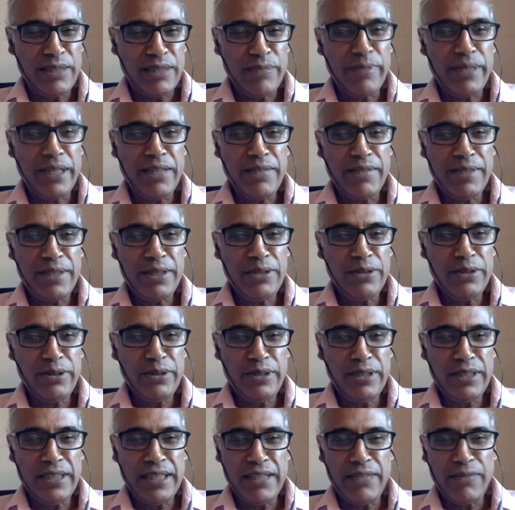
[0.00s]
And by the way, you
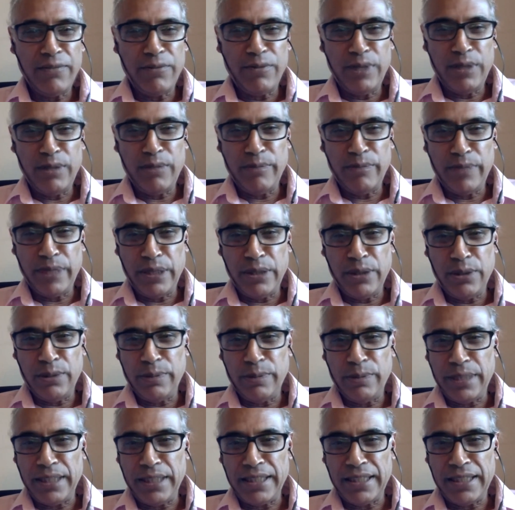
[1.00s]
only have one bio
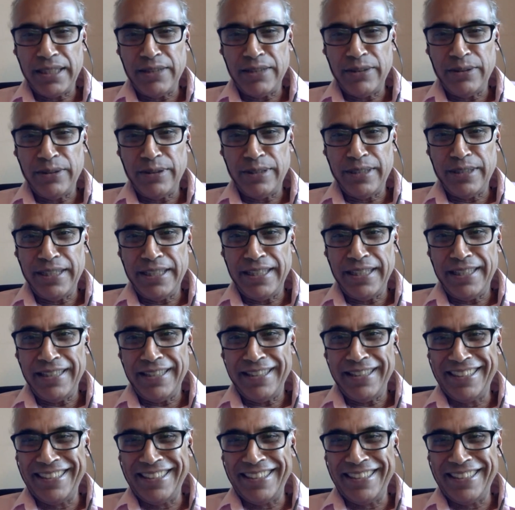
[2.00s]
break in the whole day.